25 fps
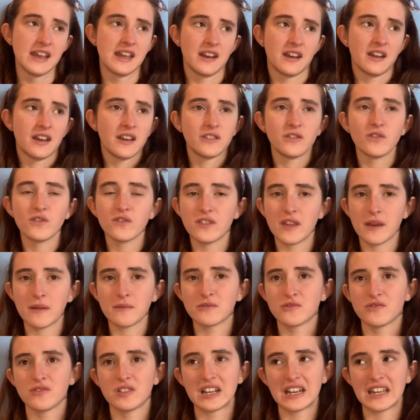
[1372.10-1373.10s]
I thought that
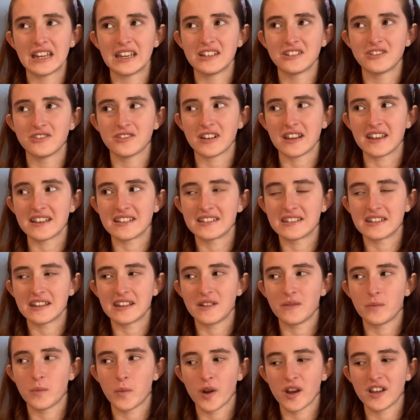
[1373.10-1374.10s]
was really
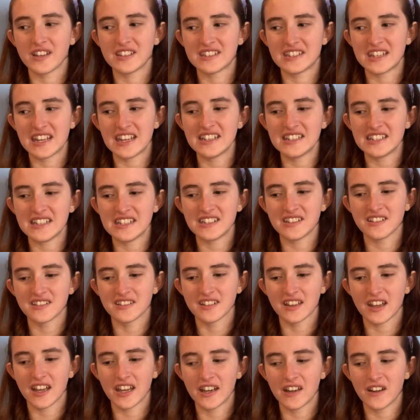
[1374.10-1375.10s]
interesting, whereas Daisy just
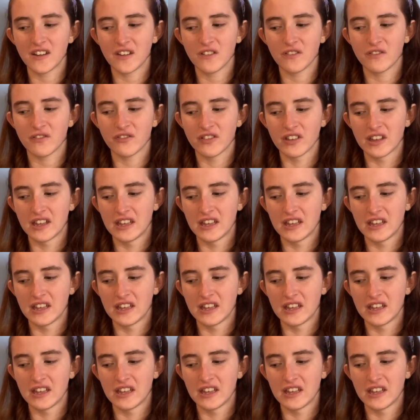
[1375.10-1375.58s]
kind of